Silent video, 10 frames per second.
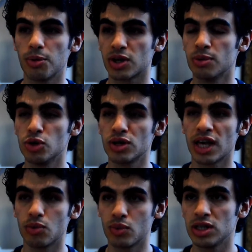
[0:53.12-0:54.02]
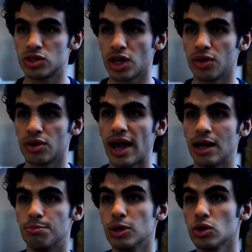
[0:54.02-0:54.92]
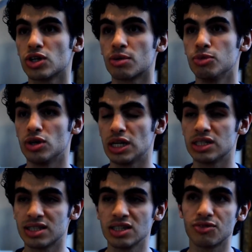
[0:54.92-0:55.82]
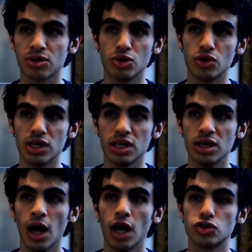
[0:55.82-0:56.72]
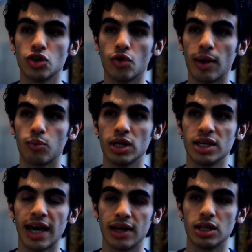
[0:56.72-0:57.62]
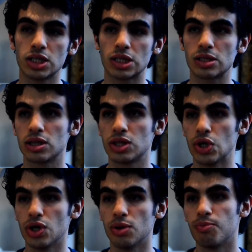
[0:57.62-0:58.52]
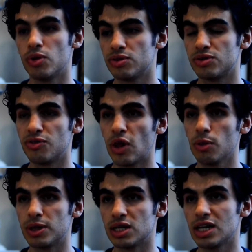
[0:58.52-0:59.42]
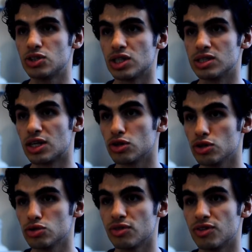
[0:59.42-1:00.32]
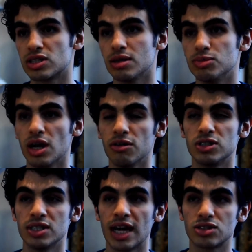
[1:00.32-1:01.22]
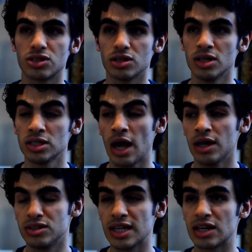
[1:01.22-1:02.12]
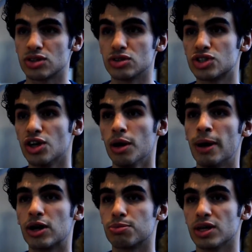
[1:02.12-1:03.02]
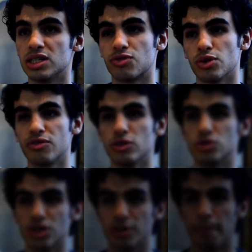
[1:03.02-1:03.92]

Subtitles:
communicate with each other and build a community, a sense of community, so that we get the developing nations that are usually victims of disasters to a better place for the future.